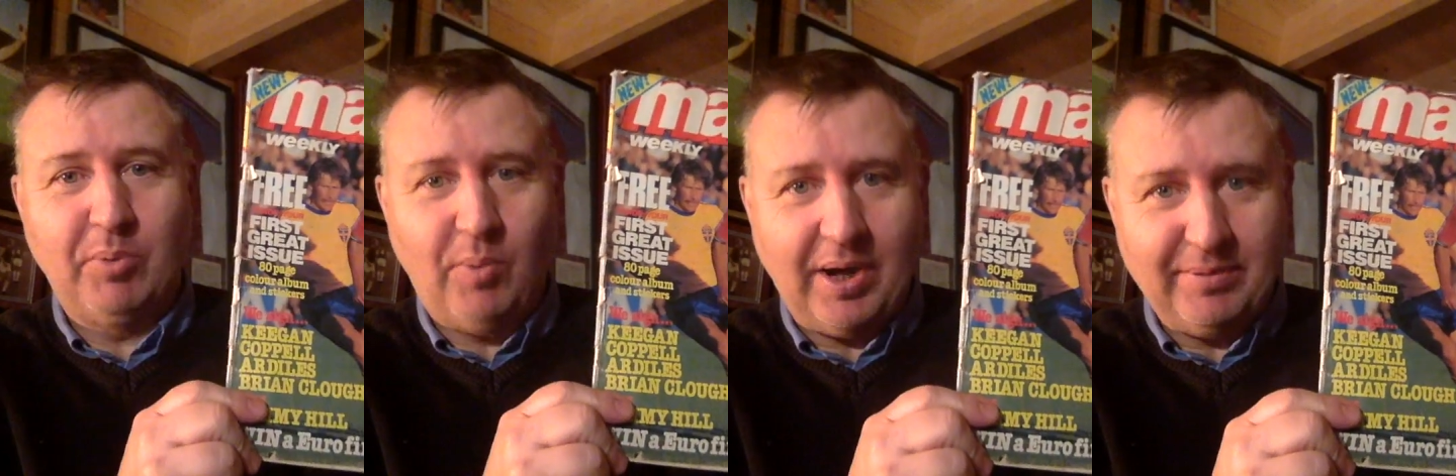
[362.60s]

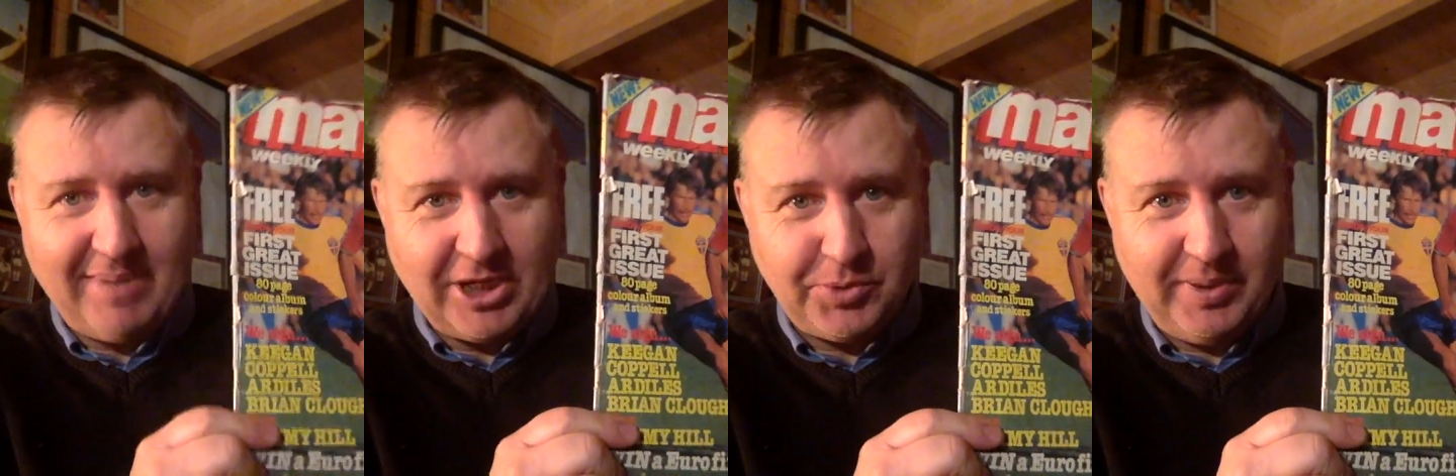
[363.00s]
1 of
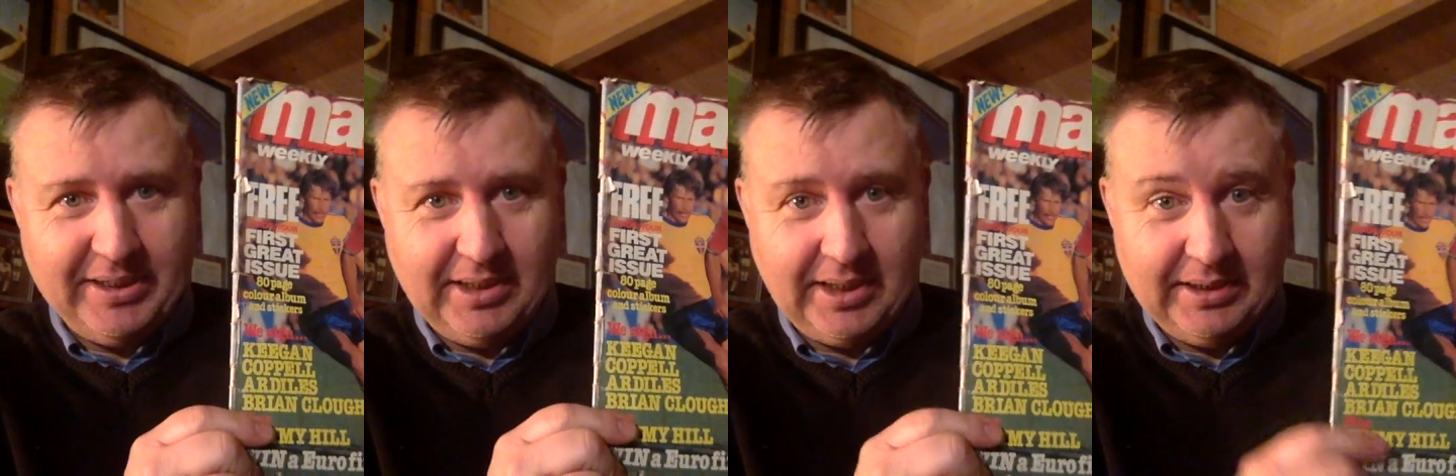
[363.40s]
Match
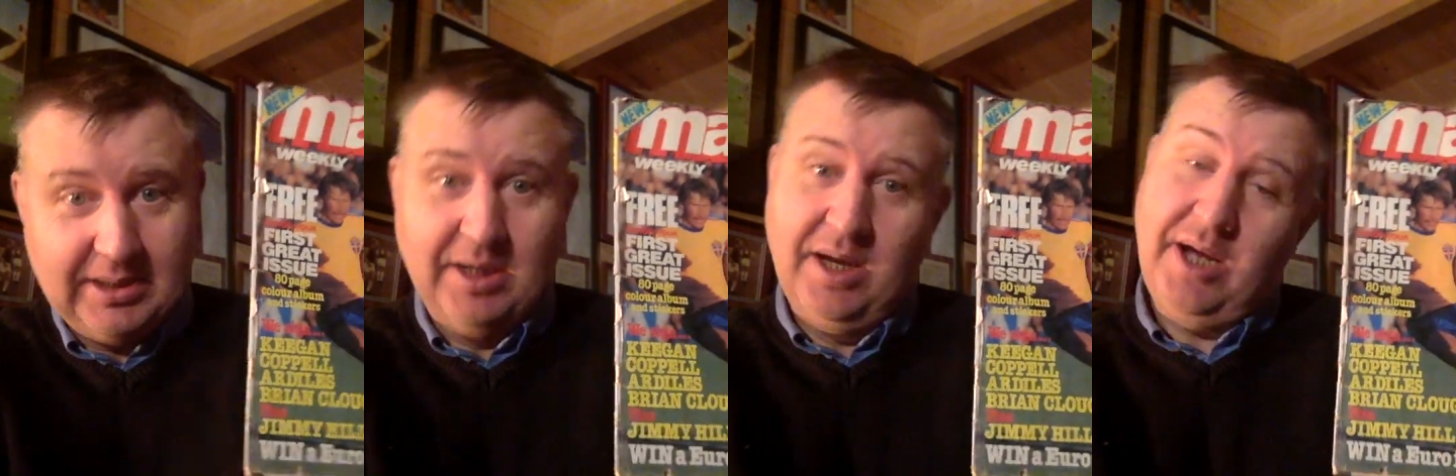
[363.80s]
Weekly,
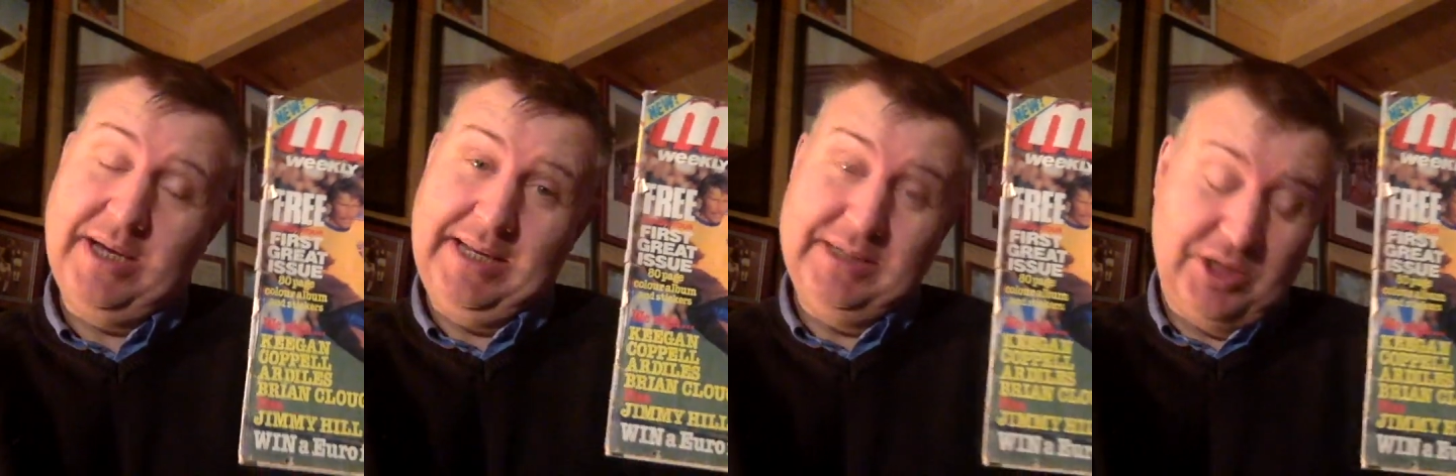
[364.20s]
I
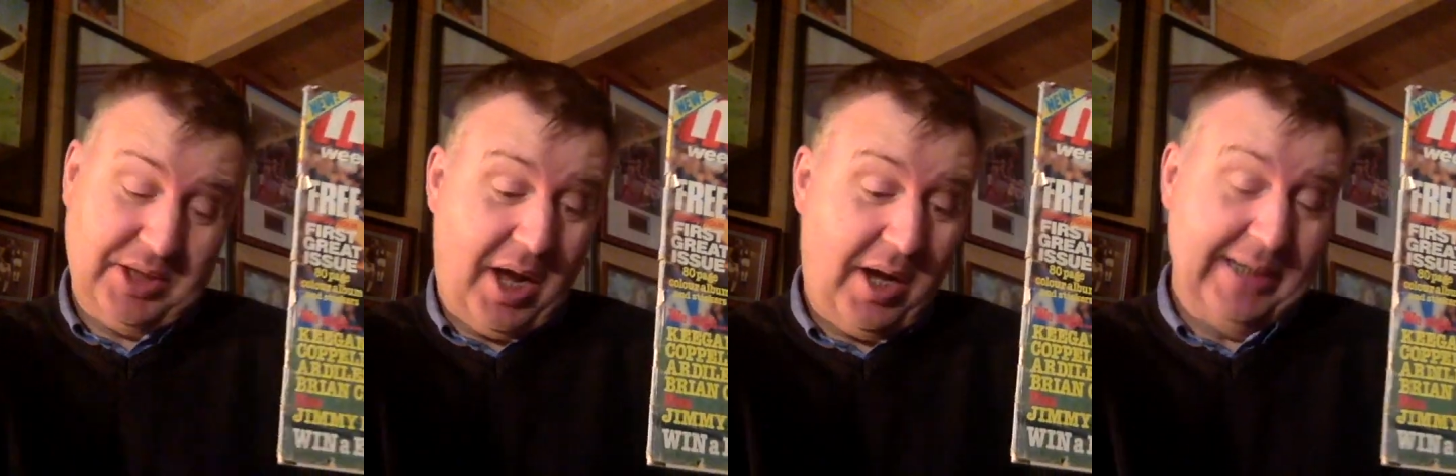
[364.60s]
then
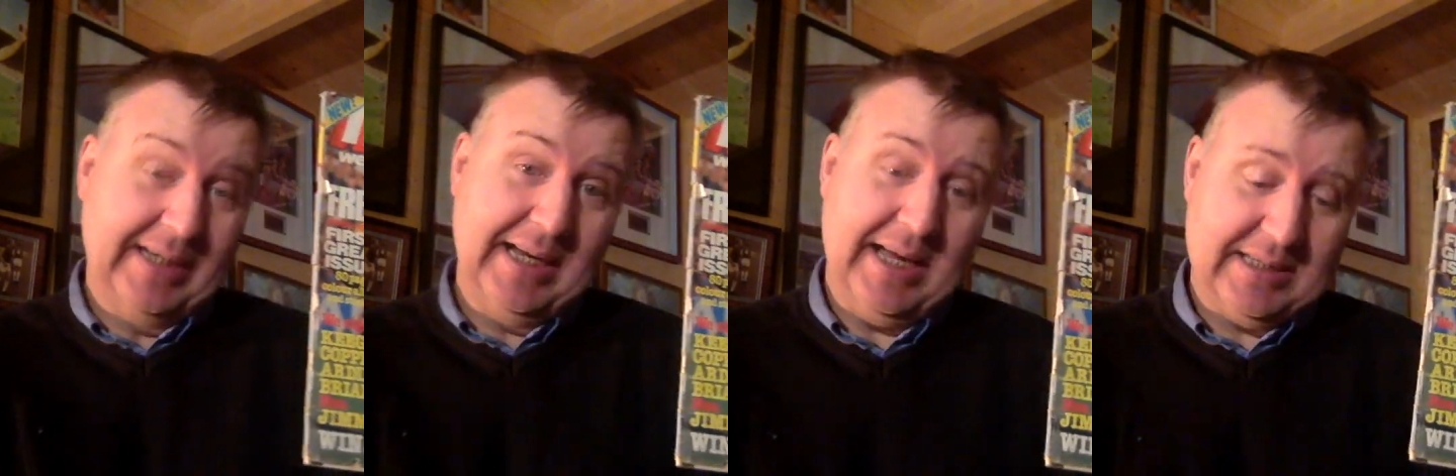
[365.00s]
started
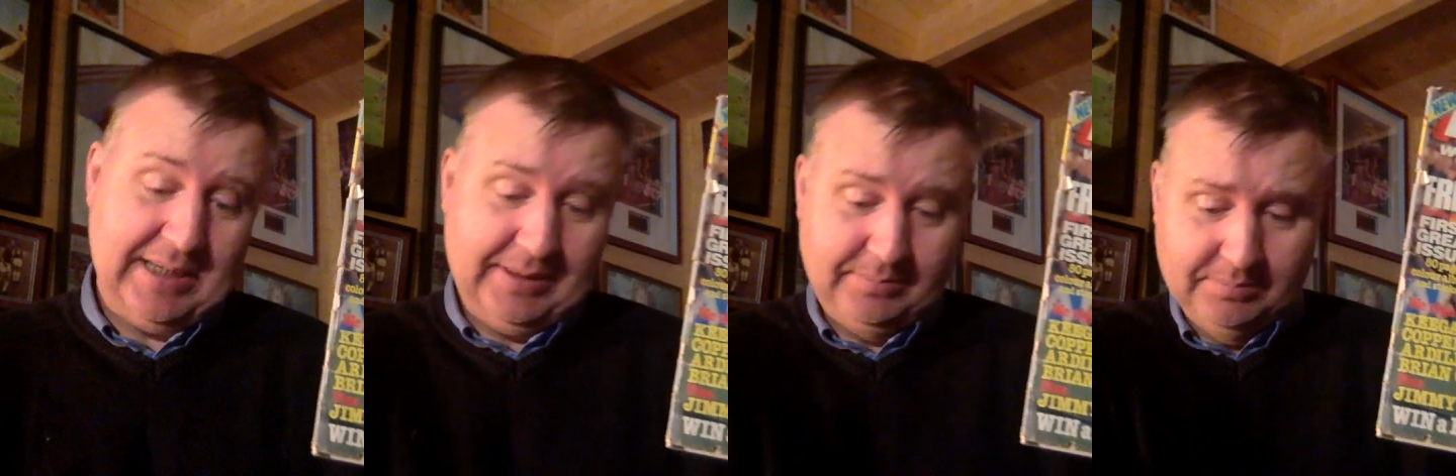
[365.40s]

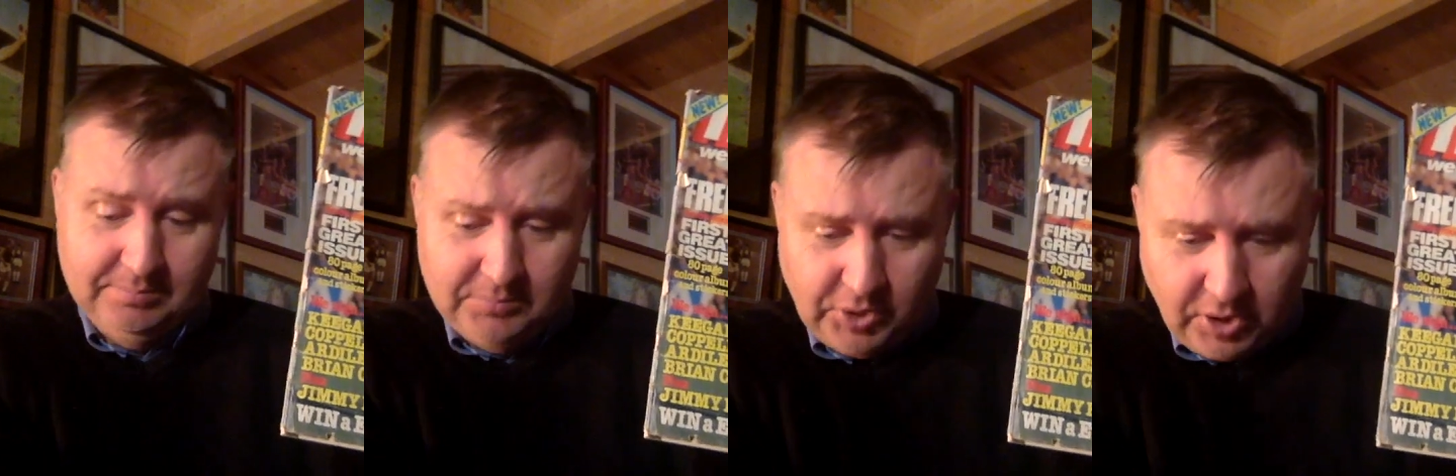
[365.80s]
collecting
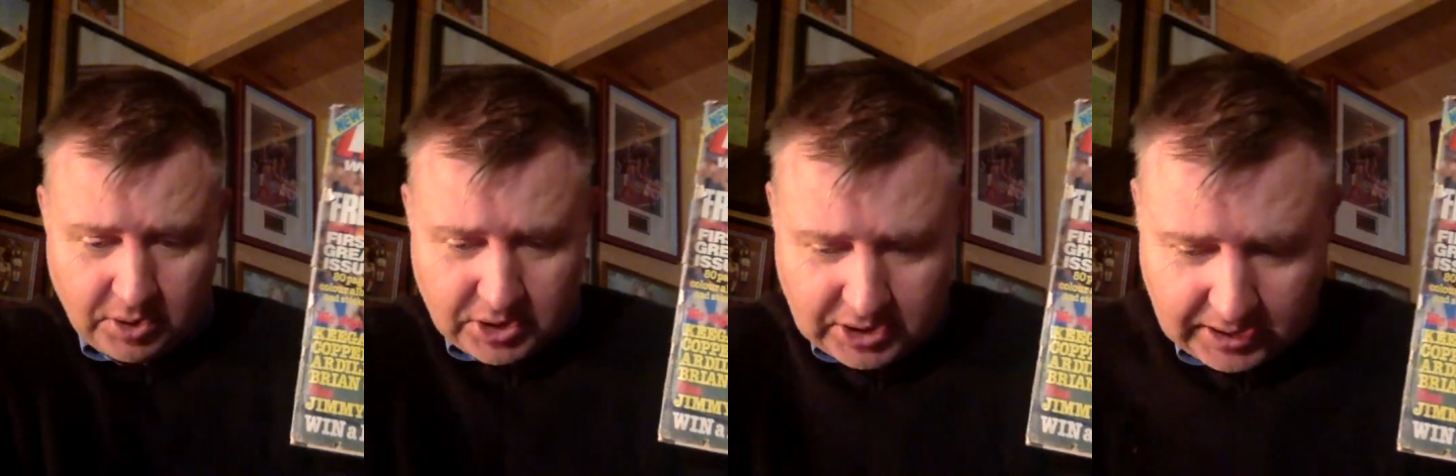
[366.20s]

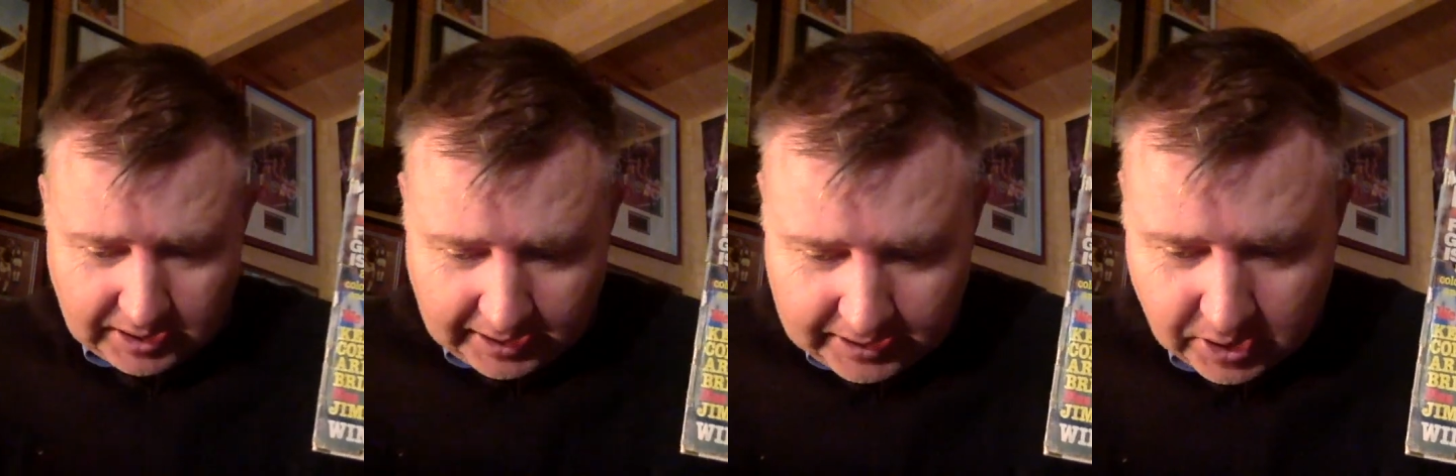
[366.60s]

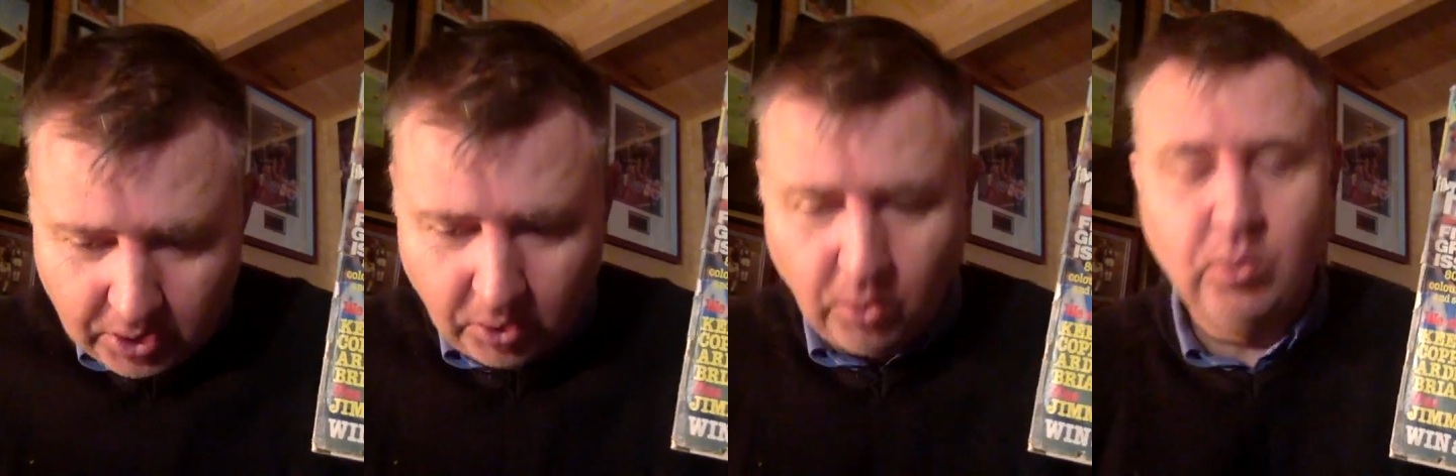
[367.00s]
constantly
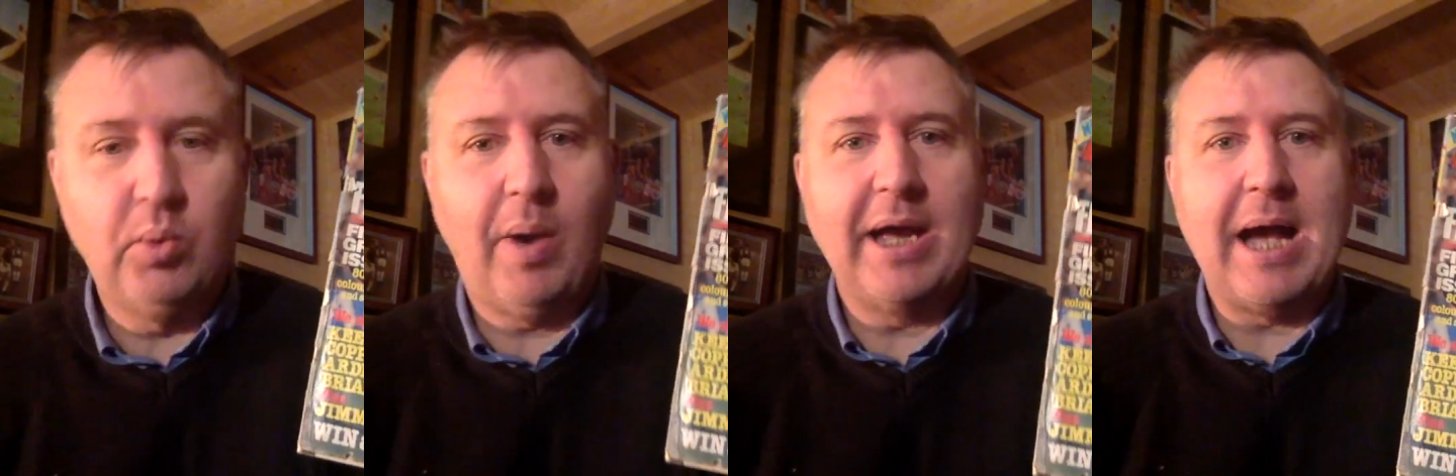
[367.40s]
all the
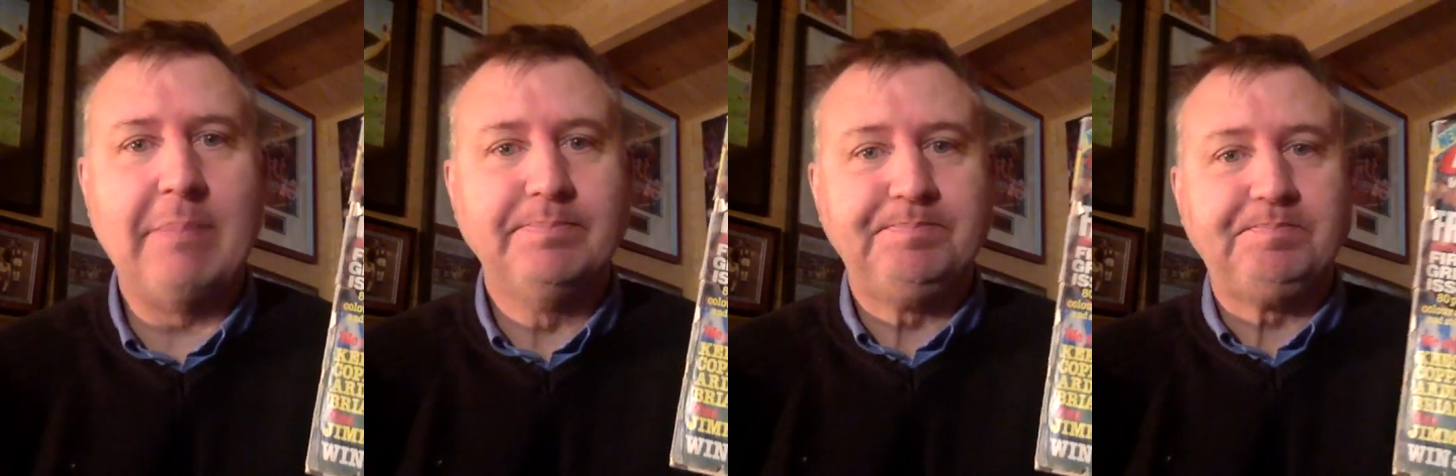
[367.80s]
way up